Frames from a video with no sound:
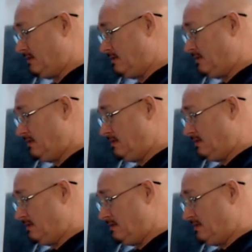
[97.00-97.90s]

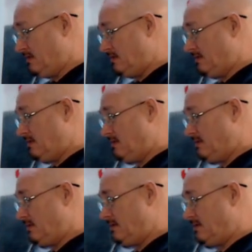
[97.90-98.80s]

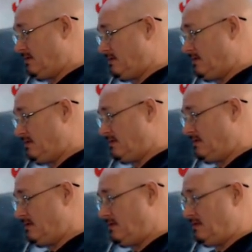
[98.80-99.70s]

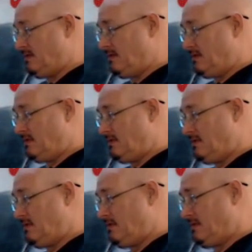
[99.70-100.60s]

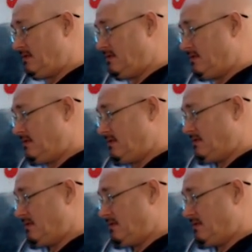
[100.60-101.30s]
No one is speaking in this clip.